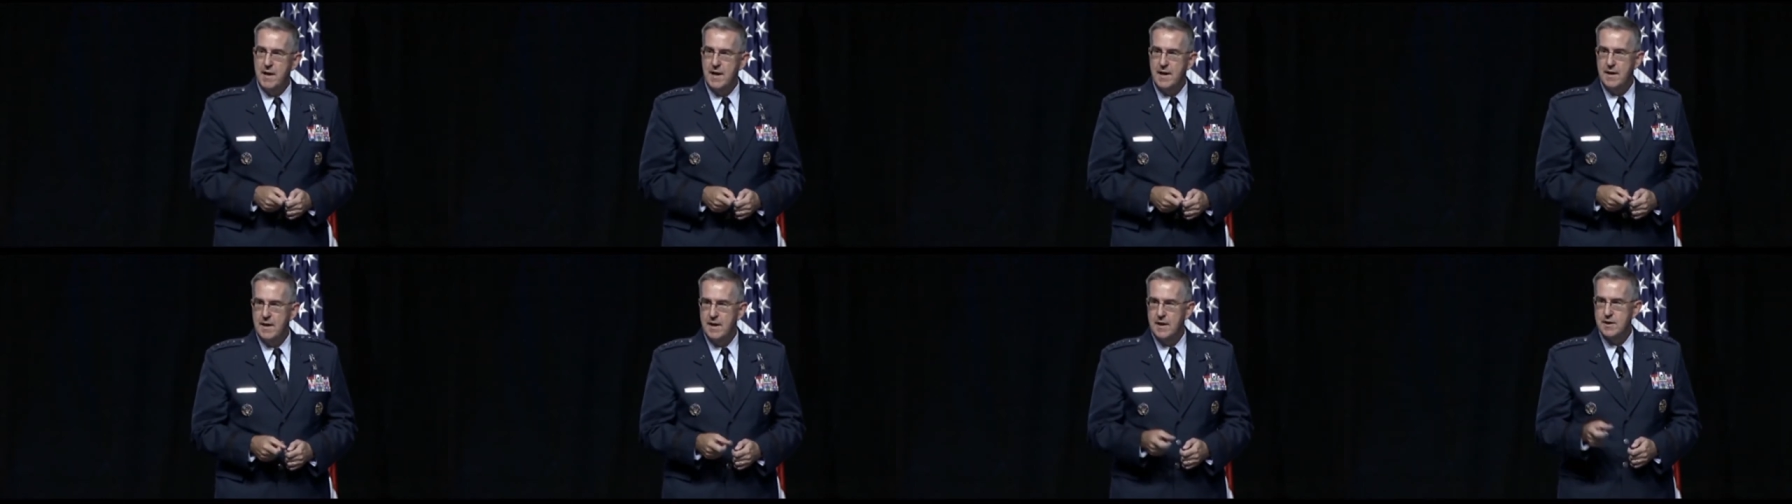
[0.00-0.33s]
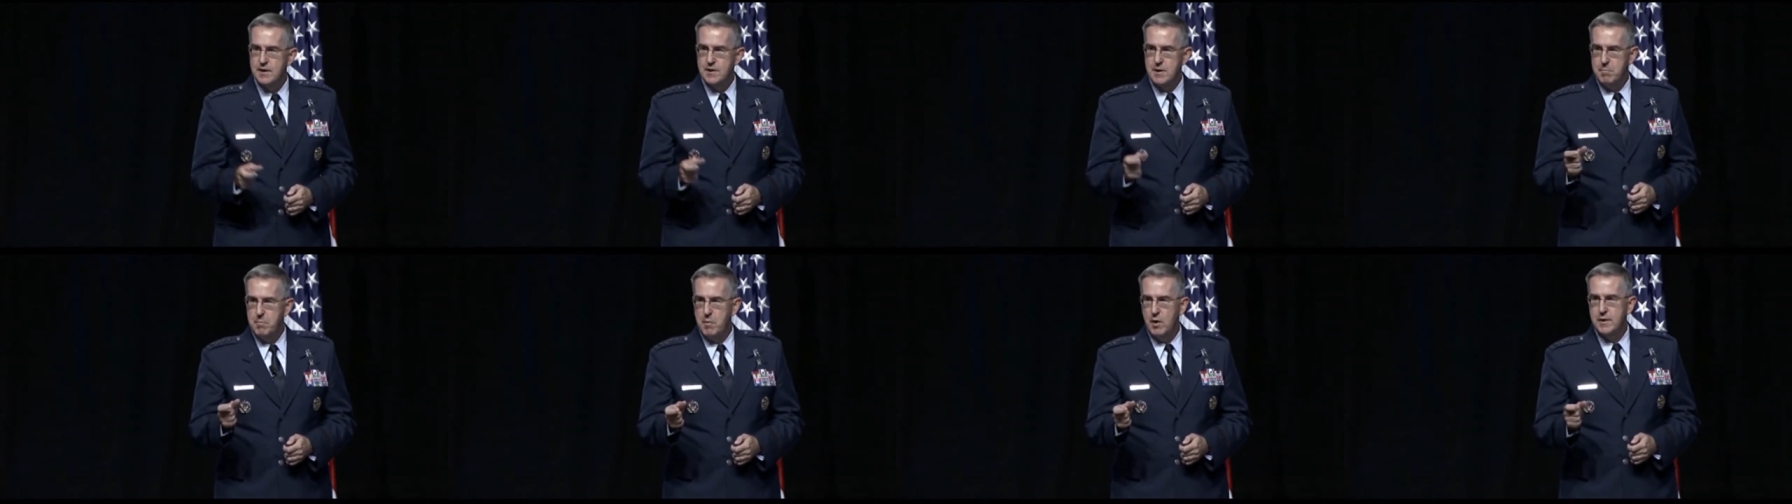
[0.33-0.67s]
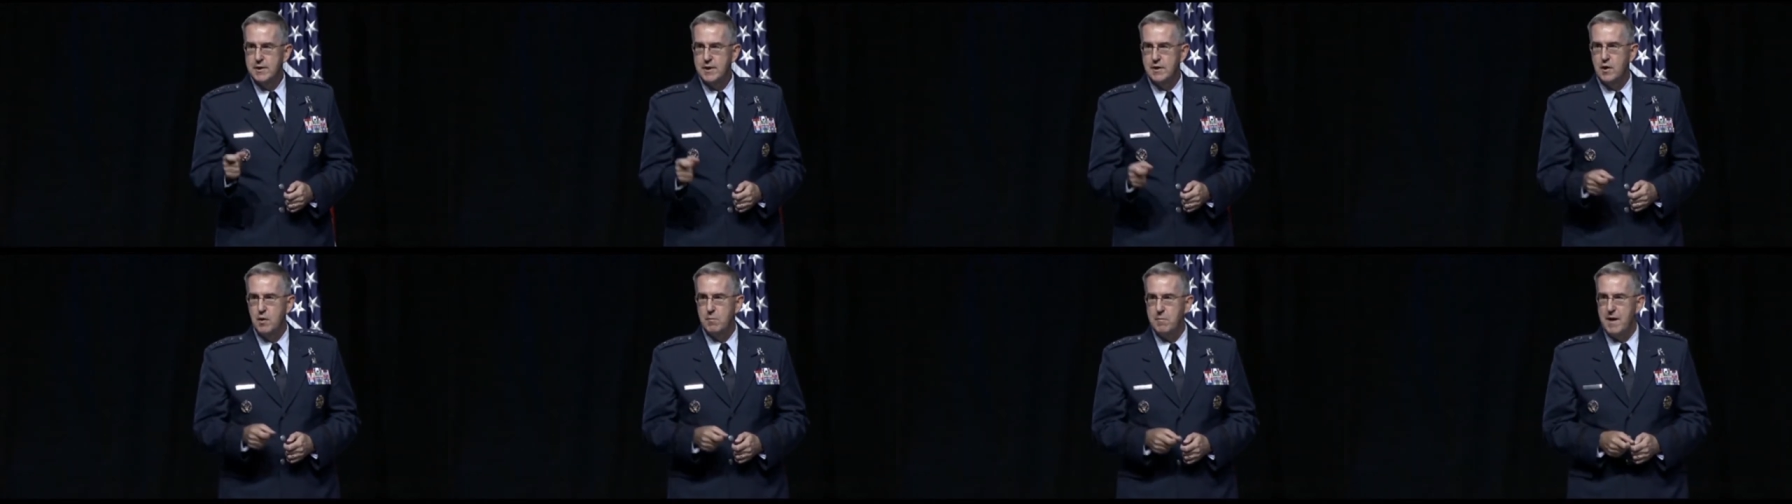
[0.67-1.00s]
domain, it is
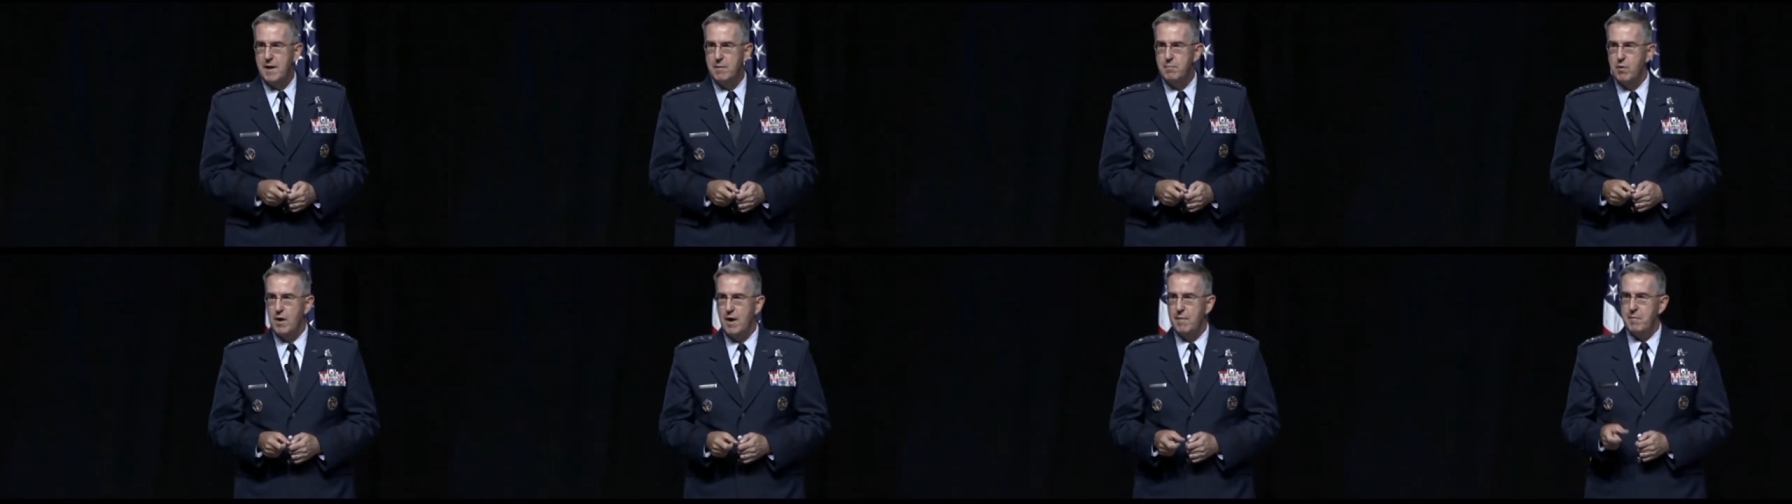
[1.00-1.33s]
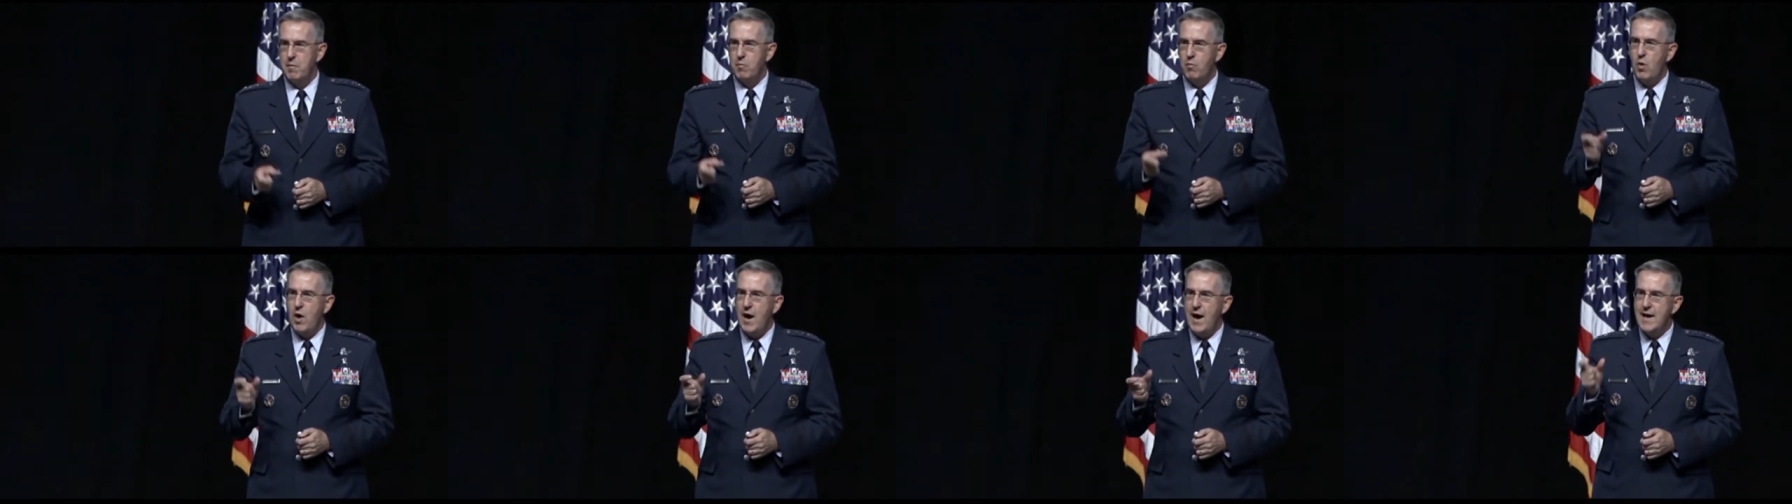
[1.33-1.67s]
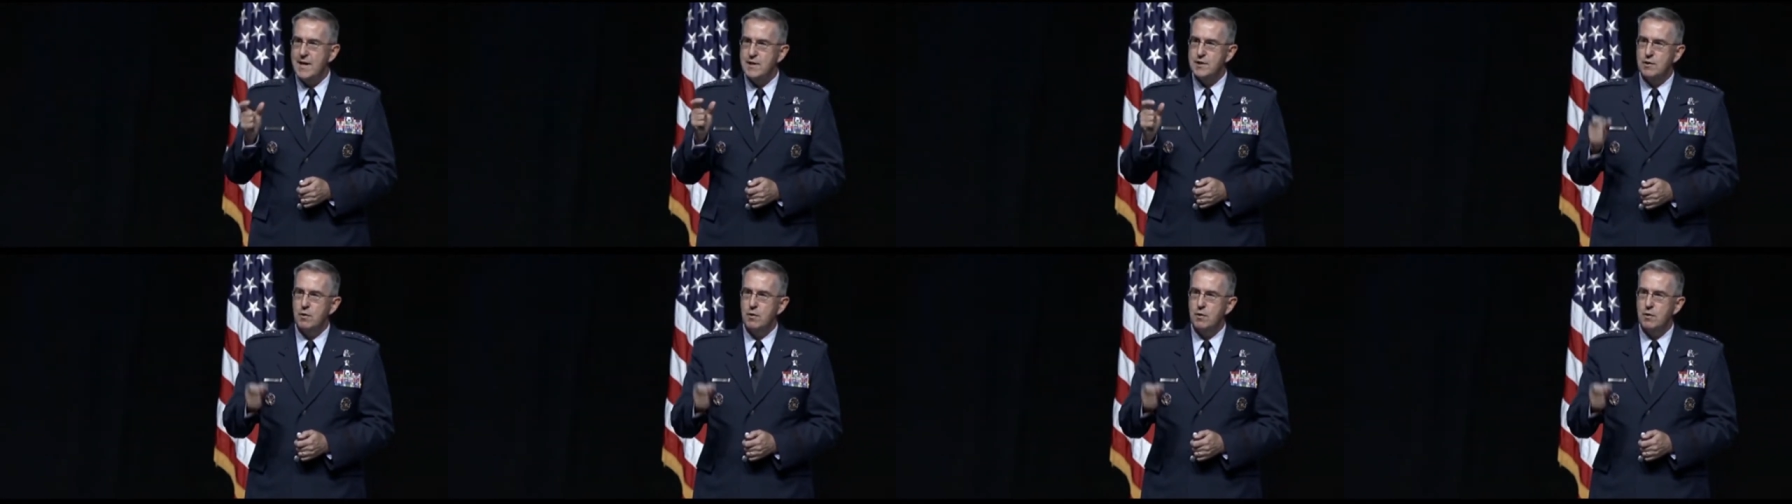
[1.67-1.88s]
a multi domain problem.